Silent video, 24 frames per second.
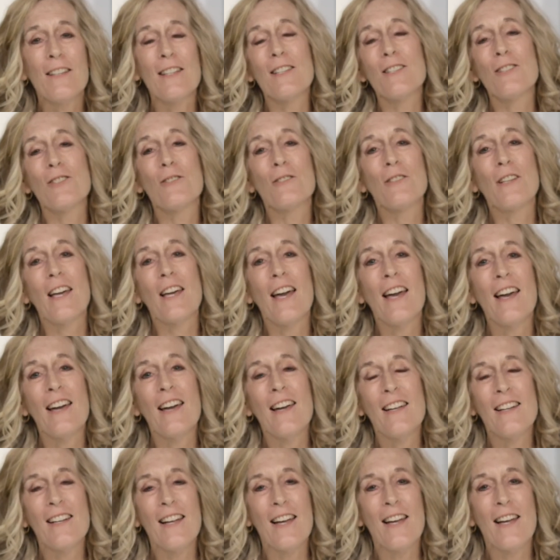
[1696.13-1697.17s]
as you
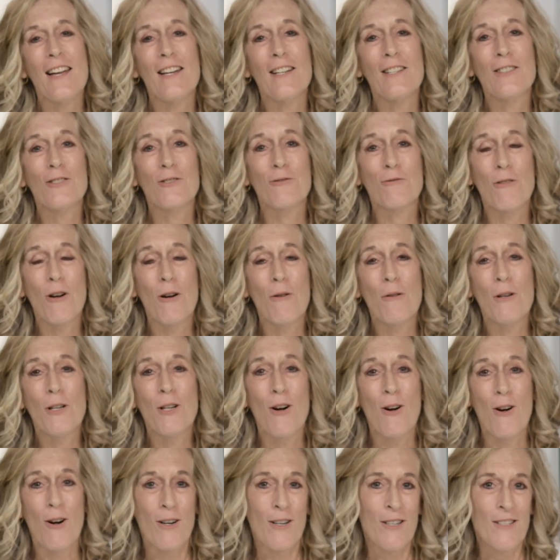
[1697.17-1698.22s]
can and grow a
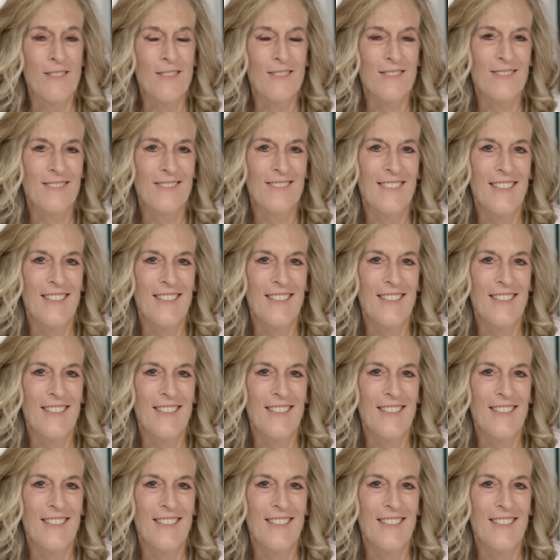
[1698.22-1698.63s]
garden.